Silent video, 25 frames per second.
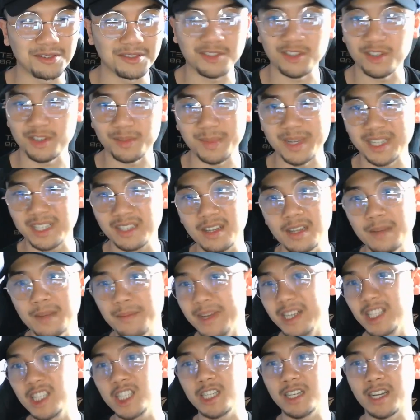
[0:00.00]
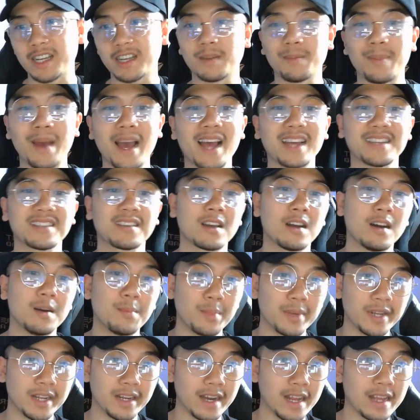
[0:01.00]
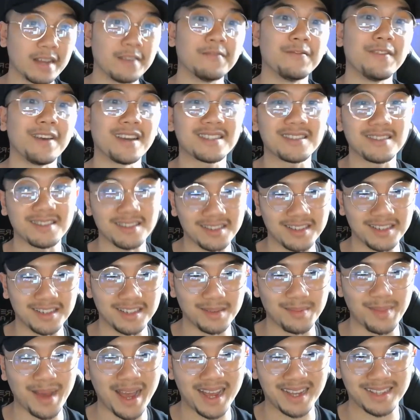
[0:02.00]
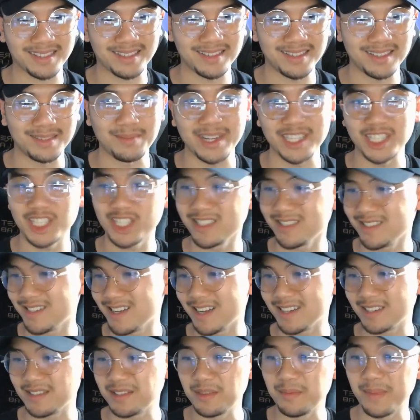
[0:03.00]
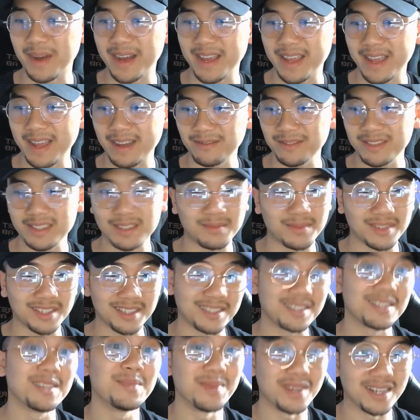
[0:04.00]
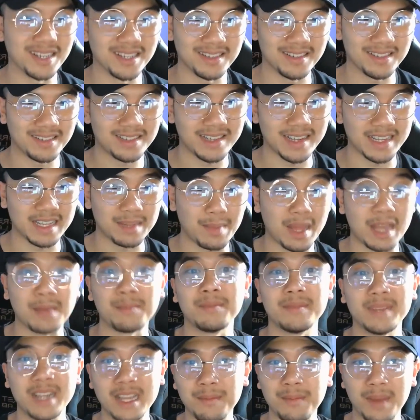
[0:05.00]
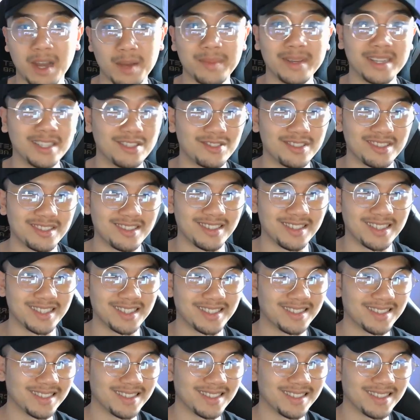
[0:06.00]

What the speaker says: So basically mention like a past company they invest in the past and then mention that you might have something similar that they might be interested in.